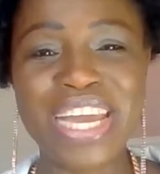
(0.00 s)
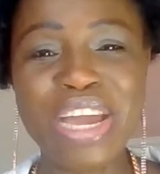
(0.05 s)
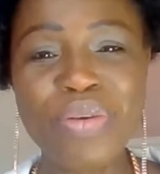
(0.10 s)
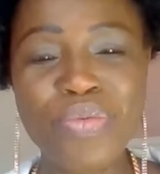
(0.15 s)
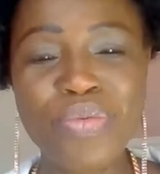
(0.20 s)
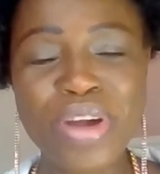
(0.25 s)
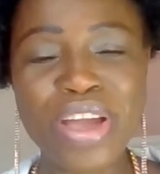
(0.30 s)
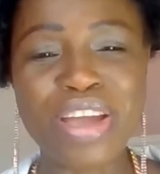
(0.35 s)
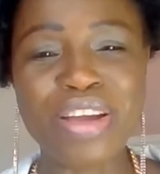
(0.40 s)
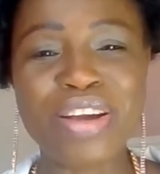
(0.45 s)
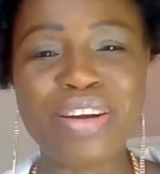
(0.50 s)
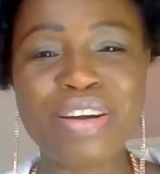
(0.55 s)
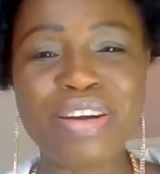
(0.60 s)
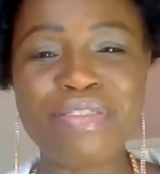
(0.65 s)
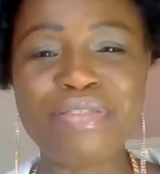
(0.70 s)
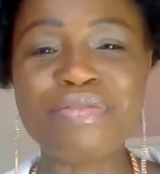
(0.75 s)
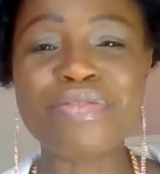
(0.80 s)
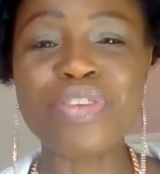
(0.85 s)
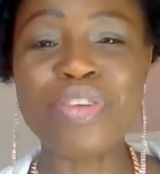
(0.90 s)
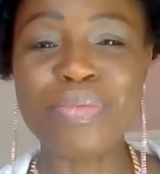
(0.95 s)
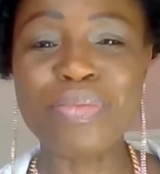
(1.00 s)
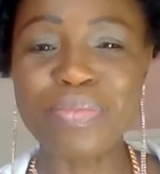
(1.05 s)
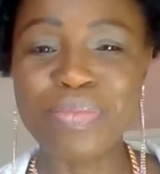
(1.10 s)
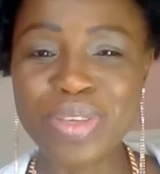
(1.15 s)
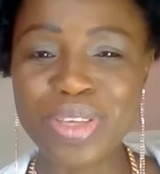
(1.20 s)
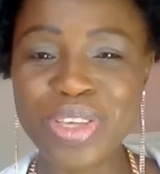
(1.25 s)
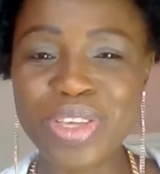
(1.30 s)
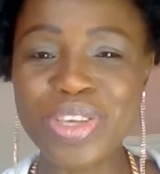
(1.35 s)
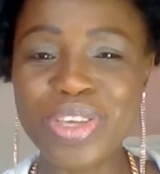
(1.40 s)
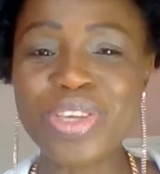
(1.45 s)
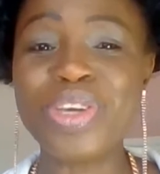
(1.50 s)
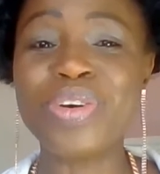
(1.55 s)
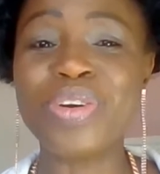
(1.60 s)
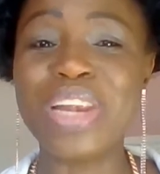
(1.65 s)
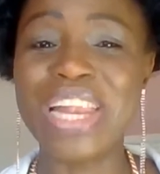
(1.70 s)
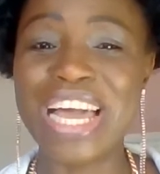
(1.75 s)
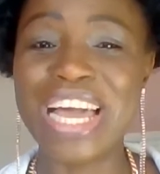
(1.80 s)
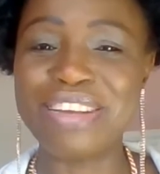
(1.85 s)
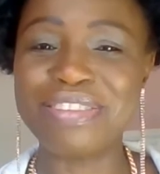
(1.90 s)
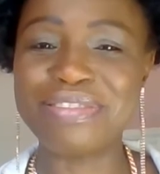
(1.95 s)
away from
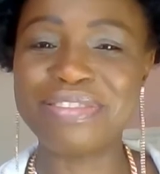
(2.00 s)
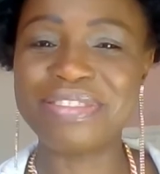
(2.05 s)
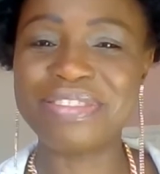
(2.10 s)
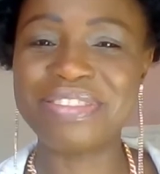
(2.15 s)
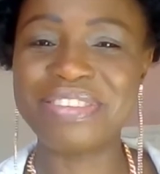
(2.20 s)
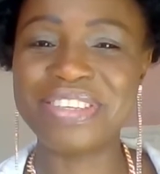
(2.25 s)
your life.